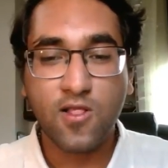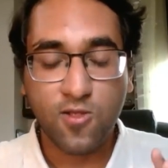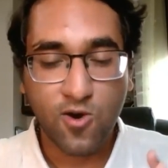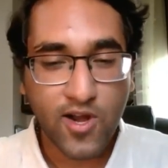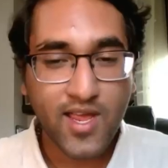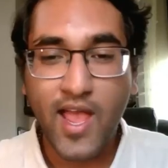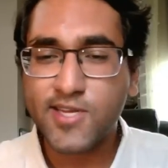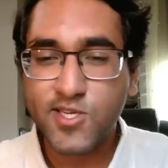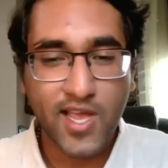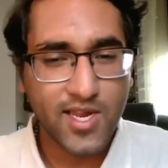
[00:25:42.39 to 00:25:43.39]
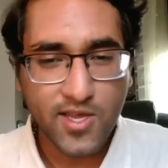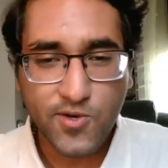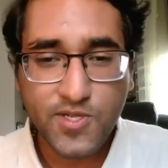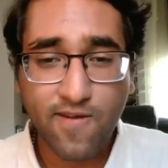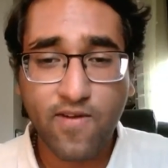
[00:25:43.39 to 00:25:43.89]
learning, educating
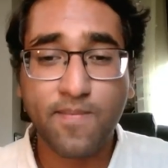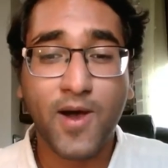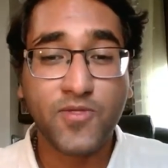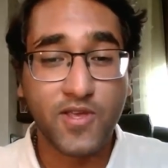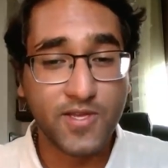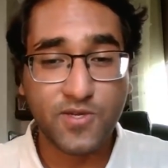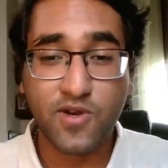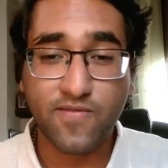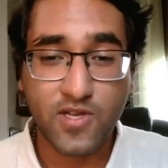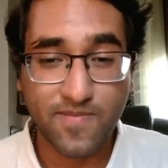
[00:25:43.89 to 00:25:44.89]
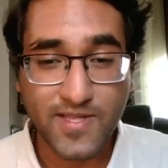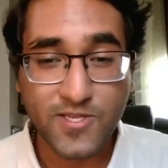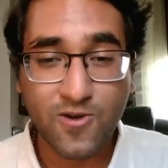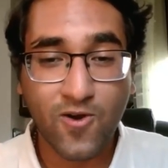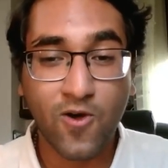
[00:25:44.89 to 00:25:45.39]
yourself about the history of the Tibetan
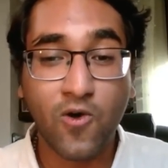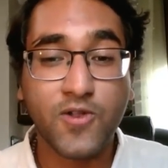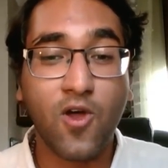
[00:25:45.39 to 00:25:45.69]
struggle,